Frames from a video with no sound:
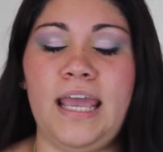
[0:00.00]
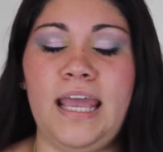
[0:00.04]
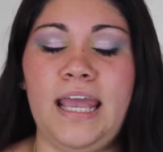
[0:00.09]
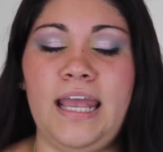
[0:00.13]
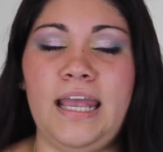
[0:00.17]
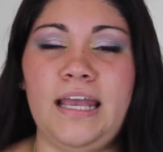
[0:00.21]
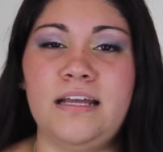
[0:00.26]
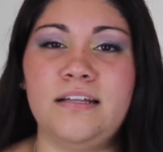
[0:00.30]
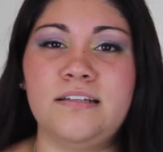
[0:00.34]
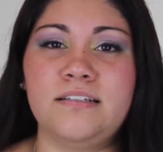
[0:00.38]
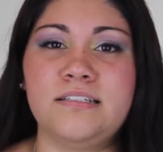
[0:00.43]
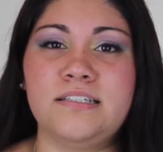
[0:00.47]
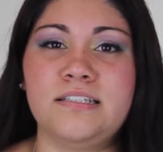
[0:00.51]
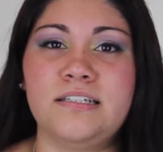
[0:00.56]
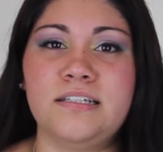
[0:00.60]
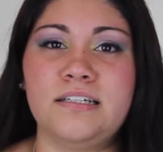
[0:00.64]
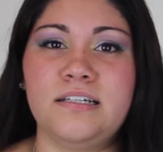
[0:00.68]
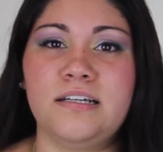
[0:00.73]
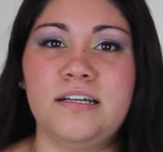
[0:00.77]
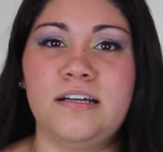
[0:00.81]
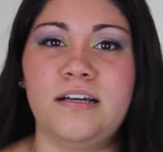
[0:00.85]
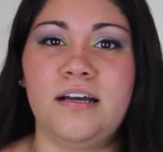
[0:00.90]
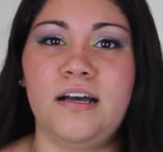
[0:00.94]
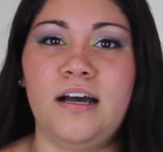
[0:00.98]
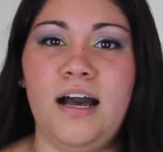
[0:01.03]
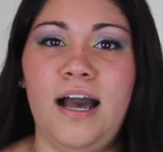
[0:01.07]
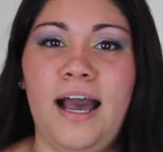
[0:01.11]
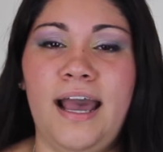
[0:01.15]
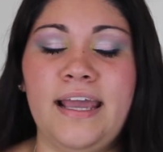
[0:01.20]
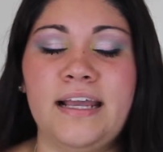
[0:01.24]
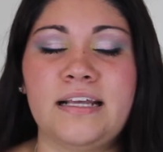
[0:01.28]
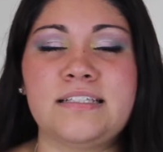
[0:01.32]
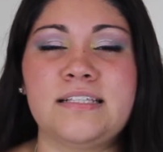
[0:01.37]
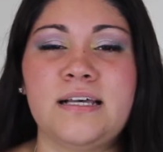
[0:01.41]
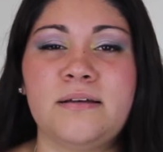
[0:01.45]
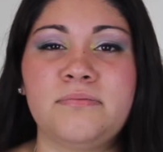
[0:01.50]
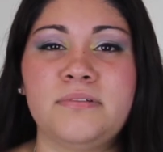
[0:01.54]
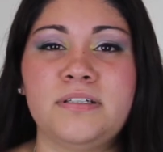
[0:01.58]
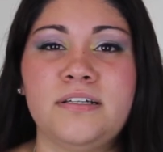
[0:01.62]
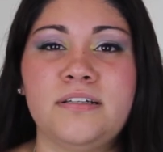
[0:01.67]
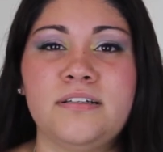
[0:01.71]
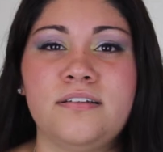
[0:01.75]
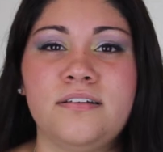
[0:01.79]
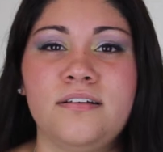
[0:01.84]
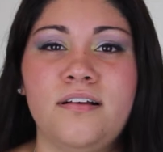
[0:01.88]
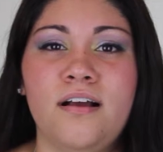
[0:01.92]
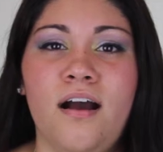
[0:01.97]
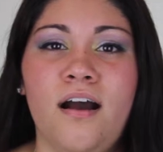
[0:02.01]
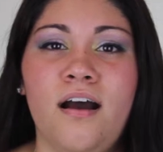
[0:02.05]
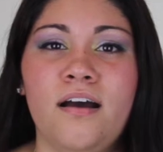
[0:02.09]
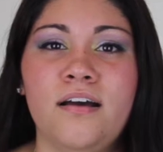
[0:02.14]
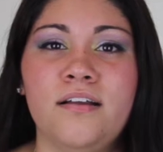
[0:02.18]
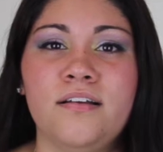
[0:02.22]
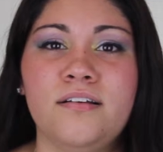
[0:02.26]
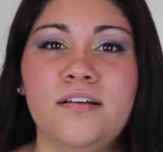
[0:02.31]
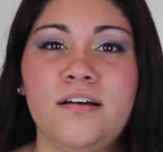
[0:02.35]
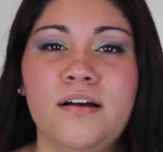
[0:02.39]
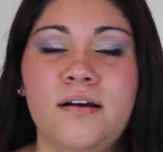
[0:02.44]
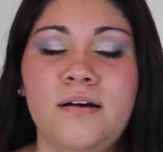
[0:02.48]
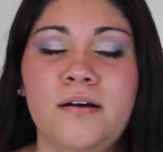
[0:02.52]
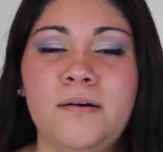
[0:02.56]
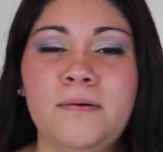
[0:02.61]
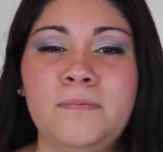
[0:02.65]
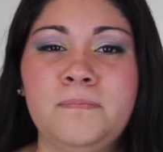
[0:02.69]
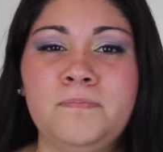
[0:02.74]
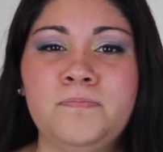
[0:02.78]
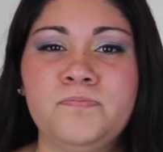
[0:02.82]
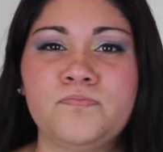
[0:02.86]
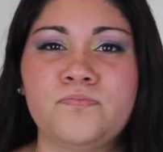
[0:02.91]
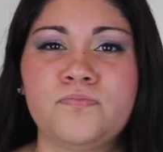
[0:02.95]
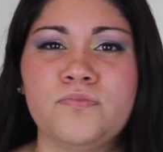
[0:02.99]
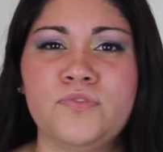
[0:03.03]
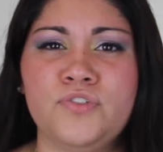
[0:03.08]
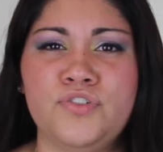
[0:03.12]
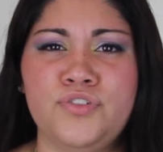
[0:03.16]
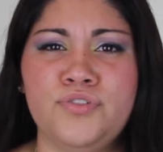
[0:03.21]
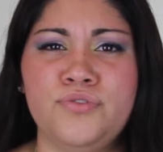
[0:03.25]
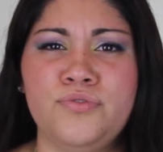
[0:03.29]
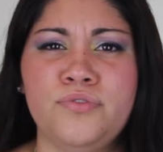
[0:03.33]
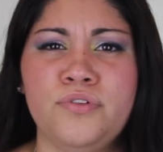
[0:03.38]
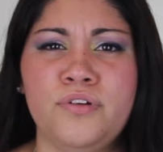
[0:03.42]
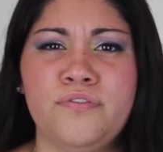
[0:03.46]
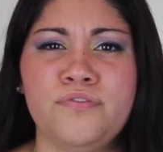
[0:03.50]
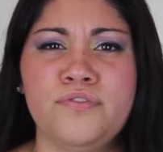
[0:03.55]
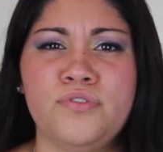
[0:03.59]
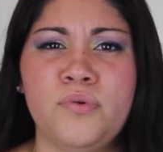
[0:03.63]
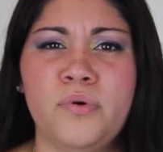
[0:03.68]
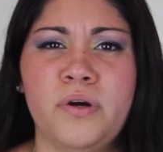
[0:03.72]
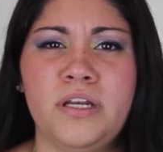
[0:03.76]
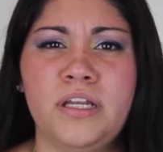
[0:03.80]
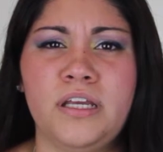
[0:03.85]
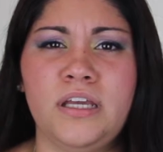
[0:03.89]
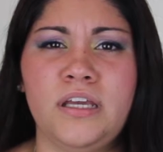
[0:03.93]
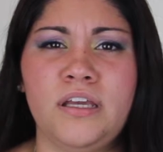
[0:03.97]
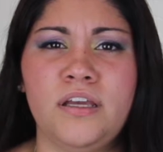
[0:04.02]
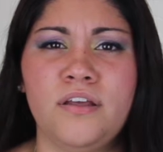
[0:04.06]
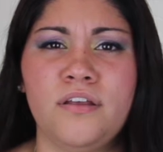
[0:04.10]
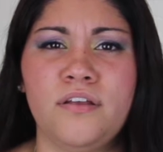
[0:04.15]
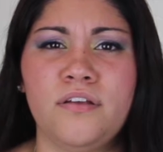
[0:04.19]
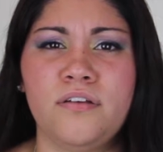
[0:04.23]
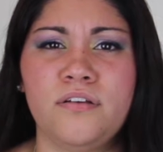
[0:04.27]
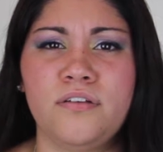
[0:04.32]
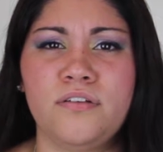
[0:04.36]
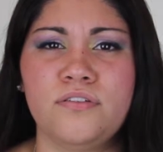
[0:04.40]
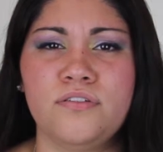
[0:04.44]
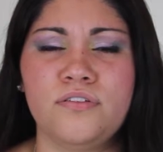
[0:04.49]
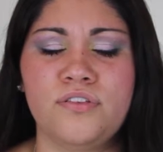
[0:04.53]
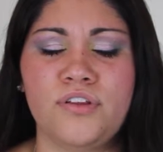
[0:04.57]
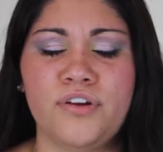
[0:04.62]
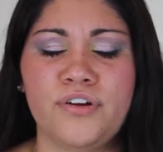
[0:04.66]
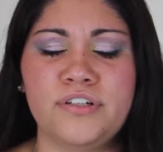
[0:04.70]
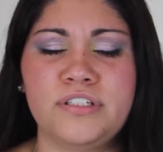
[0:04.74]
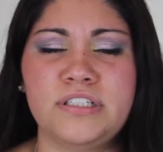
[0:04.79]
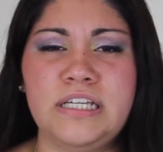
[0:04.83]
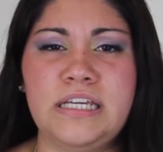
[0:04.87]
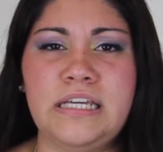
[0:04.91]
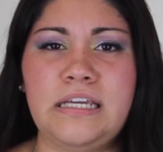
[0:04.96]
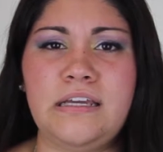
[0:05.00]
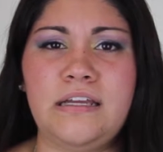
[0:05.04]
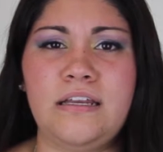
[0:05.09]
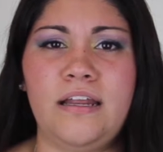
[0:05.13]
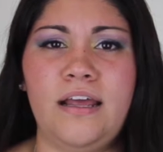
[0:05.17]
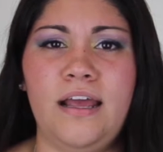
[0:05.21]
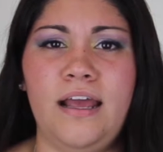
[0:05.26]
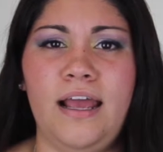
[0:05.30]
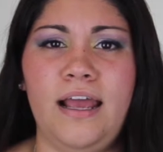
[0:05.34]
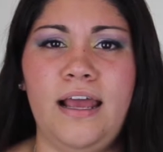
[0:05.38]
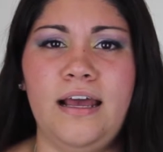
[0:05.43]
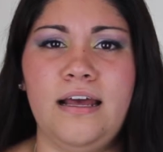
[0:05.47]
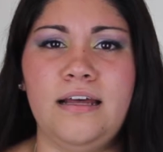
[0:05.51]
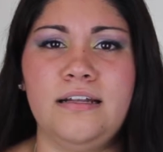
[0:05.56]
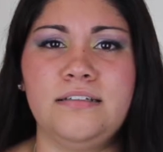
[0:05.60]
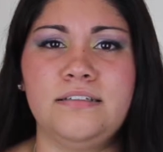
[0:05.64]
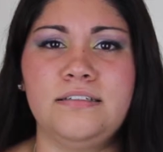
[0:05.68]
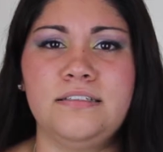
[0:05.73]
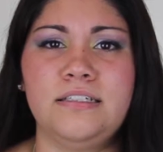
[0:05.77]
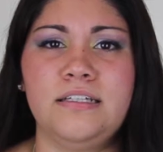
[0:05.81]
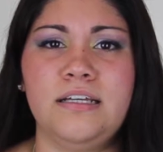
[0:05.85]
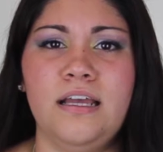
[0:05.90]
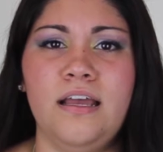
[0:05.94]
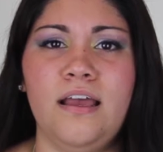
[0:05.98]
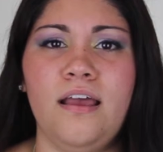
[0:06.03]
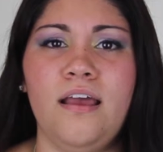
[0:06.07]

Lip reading: And I accepted God June of 2013, and